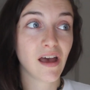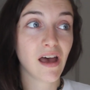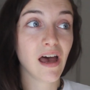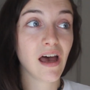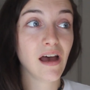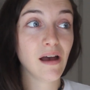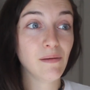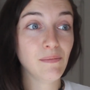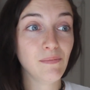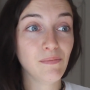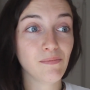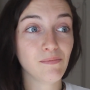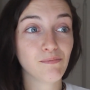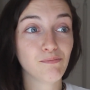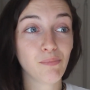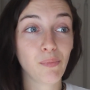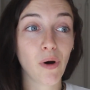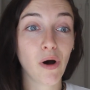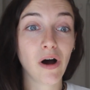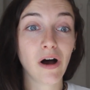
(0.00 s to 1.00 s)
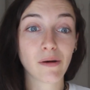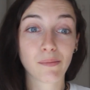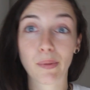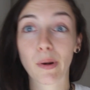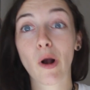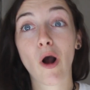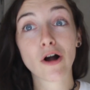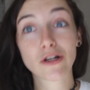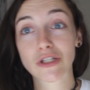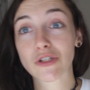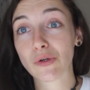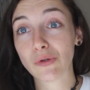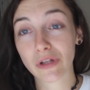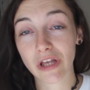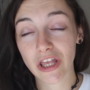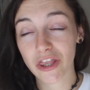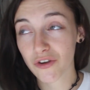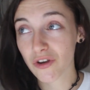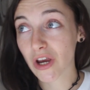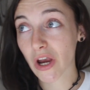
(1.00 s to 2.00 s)
Um, but because it's
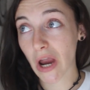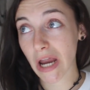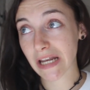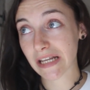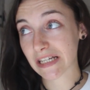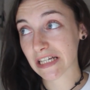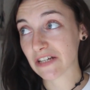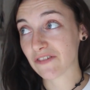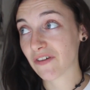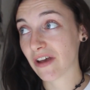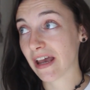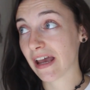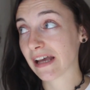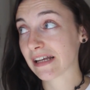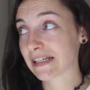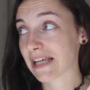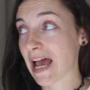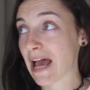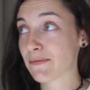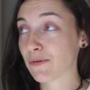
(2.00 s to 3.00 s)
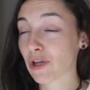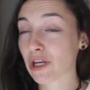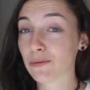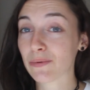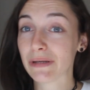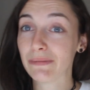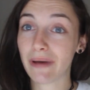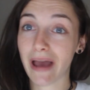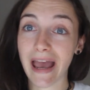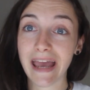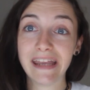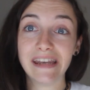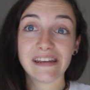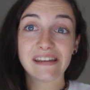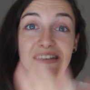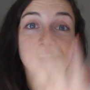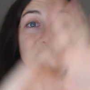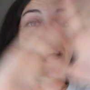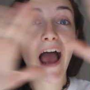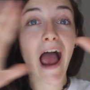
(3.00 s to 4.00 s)
only a three credit defect, I'm going to be behind
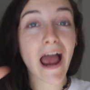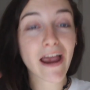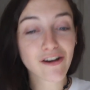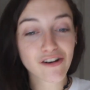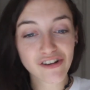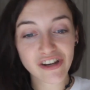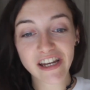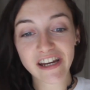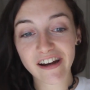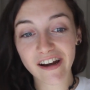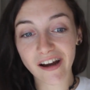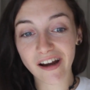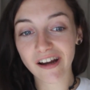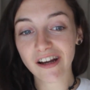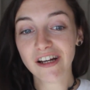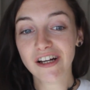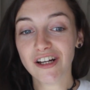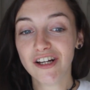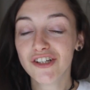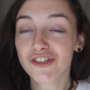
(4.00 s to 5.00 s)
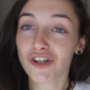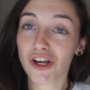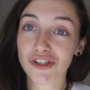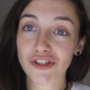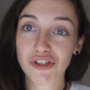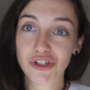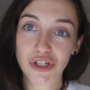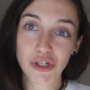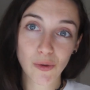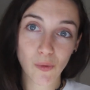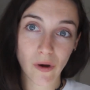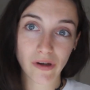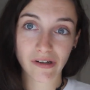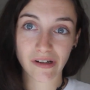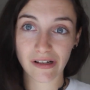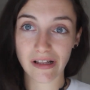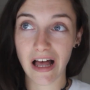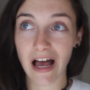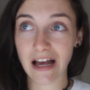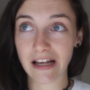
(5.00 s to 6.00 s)
an entire year just to do
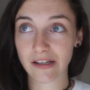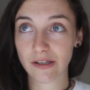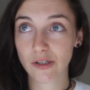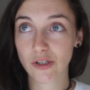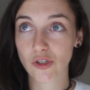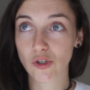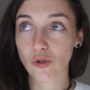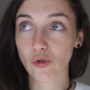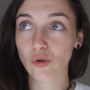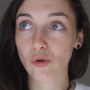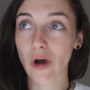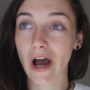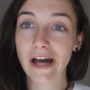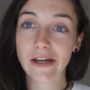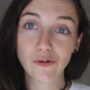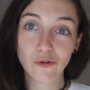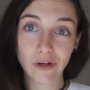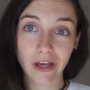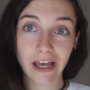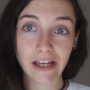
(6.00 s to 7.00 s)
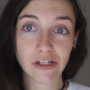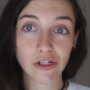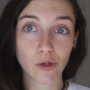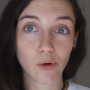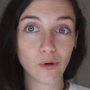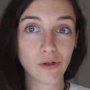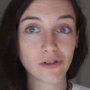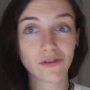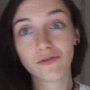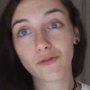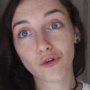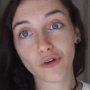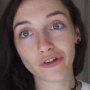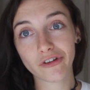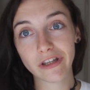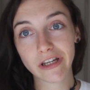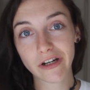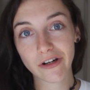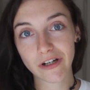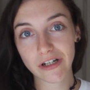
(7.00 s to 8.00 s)
one class. So I don't get to go into
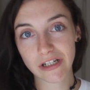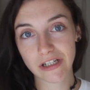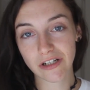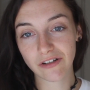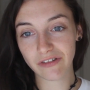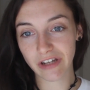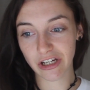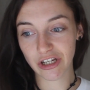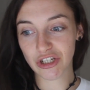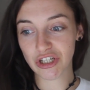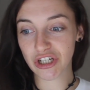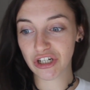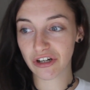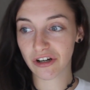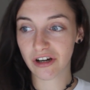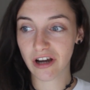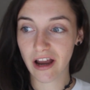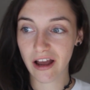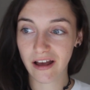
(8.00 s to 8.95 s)
fourth year until next year.